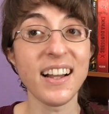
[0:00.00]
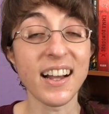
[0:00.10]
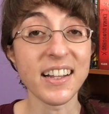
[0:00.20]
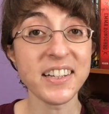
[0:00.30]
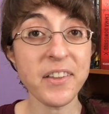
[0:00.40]

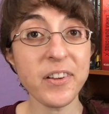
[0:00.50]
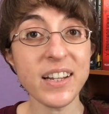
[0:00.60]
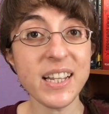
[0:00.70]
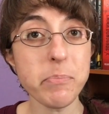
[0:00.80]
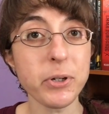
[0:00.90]
Another
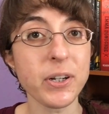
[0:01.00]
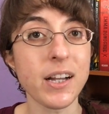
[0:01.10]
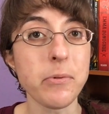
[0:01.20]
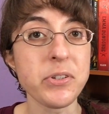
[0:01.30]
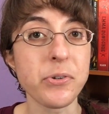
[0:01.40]
ebook
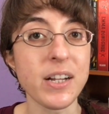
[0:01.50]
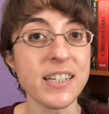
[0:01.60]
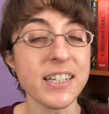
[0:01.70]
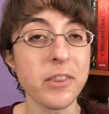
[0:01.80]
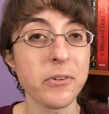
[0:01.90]
I was
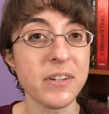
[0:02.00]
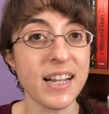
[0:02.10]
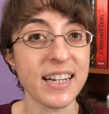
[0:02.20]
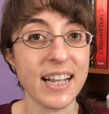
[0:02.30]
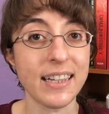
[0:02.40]
granted through
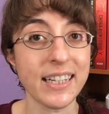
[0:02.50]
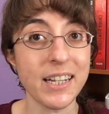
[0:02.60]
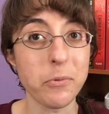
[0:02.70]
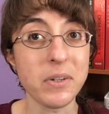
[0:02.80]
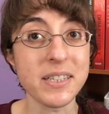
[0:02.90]

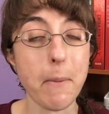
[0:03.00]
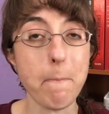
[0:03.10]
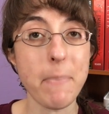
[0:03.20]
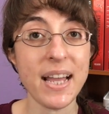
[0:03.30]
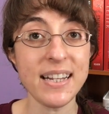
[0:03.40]
NetGalley was
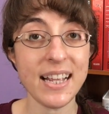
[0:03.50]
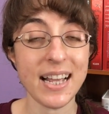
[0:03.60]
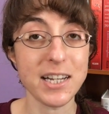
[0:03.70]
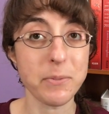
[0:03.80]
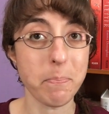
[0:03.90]
Ben
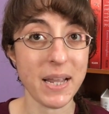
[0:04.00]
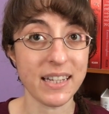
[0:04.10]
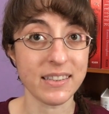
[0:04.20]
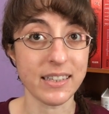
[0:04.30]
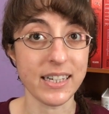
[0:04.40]
and
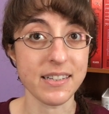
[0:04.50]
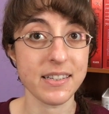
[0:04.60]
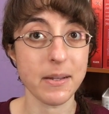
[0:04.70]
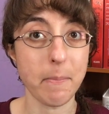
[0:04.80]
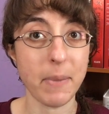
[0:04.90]

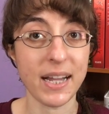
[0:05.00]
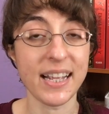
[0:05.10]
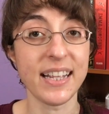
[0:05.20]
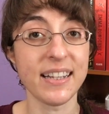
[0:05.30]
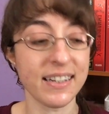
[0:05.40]
Beatriz
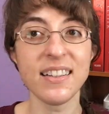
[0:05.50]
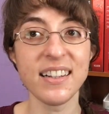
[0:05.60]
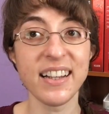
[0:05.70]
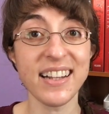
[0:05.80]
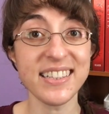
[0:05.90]
by
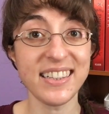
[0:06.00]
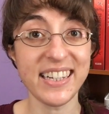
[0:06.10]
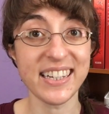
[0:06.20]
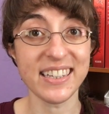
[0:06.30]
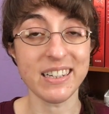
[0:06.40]

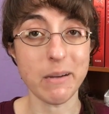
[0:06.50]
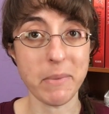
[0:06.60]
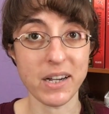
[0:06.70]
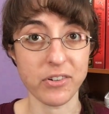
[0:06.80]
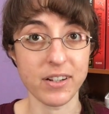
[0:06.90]
Katalina
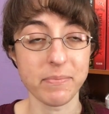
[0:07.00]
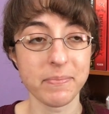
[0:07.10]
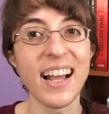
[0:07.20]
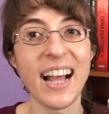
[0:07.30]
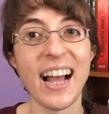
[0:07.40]
Gamarra.
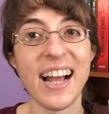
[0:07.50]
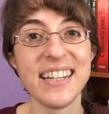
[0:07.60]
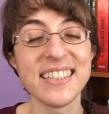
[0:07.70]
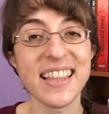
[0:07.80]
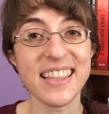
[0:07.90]

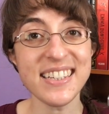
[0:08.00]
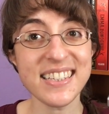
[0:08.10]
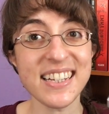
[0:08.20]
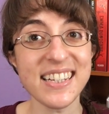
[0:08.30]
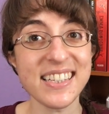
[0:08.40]
And this
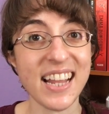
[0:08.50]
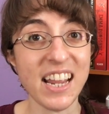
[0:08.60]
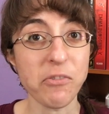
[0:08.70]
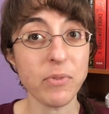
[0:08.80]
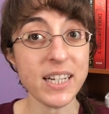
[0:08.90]
is
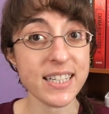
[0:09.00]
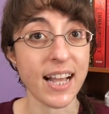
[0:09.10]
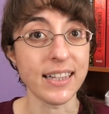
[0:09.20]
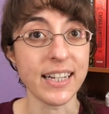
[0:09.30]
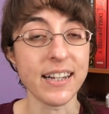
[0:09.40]
a
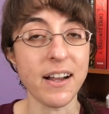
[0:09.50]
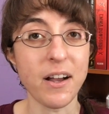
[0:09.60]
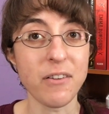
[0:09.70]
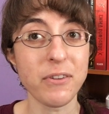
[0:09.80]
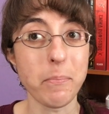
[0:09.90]
retelling
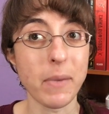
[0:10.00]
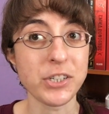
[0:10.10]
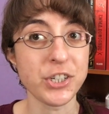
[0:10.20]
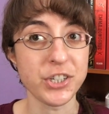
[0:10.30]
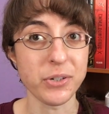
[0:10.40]
of
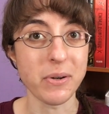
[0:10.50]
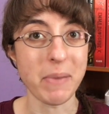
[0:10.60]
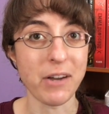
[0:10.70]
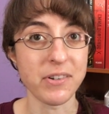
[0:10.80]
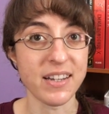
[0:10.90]
Much Ado
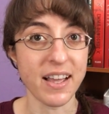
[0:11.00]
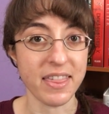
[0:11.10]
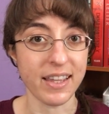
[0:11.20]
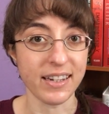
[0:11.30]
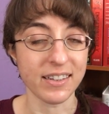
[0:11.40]
About
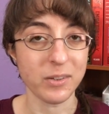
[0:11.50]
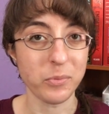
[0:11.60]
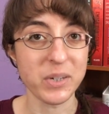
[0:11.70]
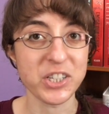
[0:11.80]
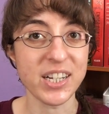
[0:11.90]
Nothing,
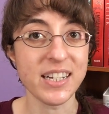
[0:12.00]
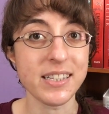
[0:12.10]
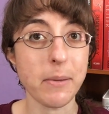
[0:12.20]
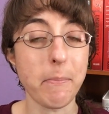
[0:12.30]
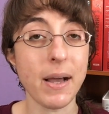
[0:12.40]
which
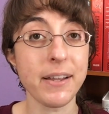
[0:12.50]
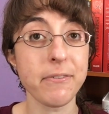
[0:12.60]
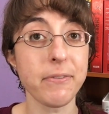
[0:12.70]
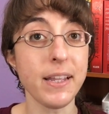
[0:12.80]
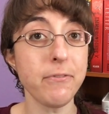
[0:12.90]
is my
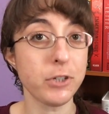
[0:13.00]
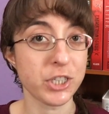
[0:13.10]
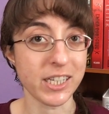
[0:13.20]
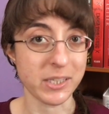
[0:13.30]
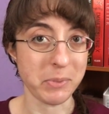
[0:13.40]
favorite
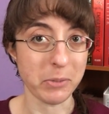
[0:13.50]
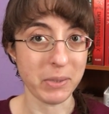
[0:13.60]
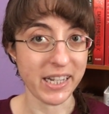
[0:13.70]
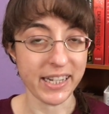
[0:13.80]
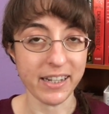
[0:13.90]
Shakespeare
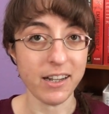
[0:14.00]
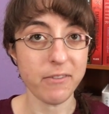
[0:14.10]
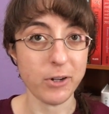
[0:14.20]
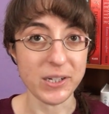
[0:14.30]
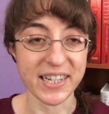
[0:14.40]
play
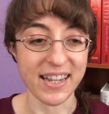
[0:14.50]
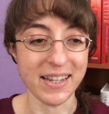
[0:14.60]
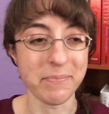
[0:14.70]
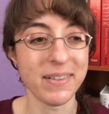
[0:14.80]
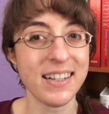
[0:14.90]
of all
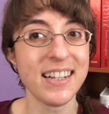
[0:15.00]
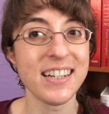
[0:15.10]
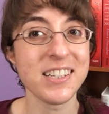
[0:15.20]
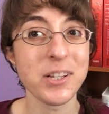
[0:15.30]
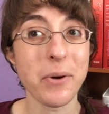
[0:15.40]
time.
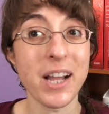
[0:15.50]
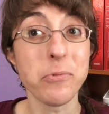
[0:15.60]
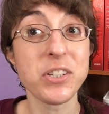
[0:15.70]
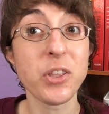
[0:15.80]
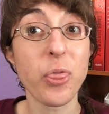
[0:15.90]
So I
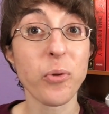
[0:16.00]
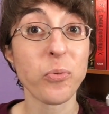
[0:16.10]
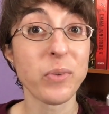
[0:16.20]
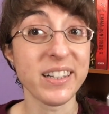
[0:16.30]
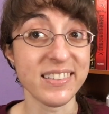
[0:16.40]
was
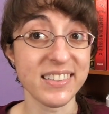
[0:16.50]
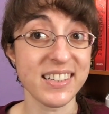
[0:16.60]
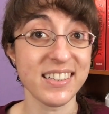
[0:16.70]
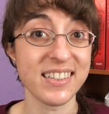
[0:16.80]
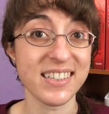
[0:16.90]
thrilled
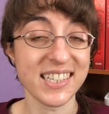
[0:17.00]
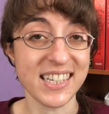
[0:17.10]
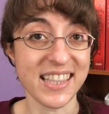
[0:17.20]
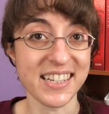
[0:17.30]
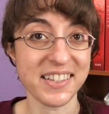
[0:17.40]
to
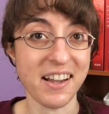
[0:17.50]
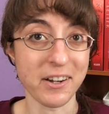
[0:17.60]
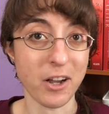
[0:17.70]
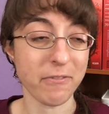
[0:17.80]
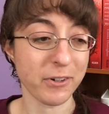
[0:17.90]
see this
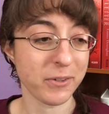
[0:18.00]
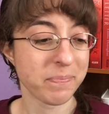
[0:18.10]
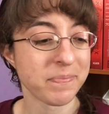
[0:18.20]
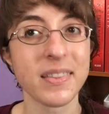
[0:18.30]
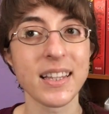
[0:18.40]
on offer.
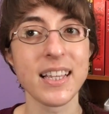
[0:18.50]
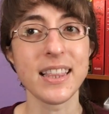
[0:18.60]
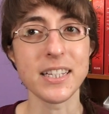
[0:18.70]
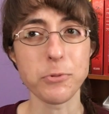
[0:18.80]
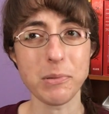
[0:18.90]

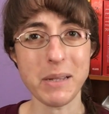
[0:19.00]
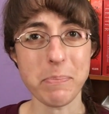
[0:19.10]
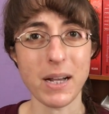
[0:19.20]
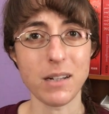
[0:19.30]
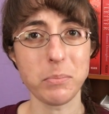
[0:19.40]
This will be
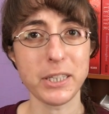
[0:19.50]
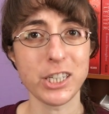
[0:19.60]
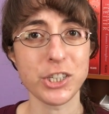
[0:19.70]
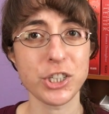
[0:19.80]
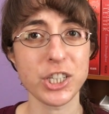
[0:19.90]

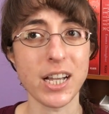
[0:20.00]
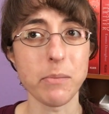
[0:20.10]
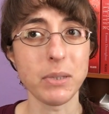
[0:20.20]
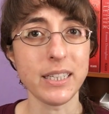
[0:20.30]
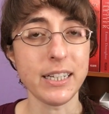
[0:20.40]
published, I
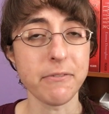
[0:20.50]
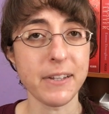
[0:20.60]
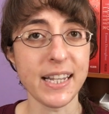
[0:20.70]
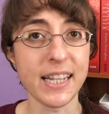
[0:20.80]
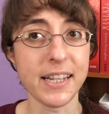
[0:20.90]
believe,
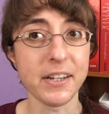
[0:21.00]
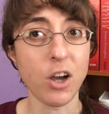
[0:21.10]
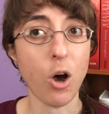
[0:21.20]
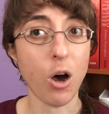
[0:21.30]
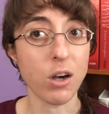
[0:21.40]
in
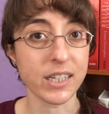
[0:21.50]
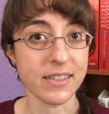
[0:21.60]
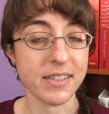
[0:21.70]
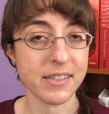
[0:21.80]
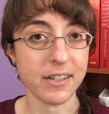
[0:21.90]

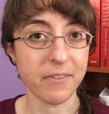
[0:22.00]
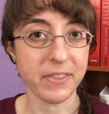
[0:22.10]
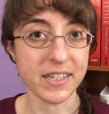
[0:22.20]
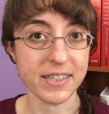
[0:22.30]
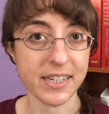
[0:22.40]
August of
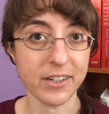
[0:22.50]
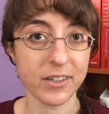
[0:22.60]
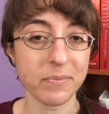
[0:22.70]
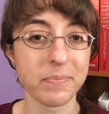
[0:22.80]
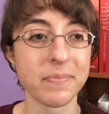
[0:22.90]
this year.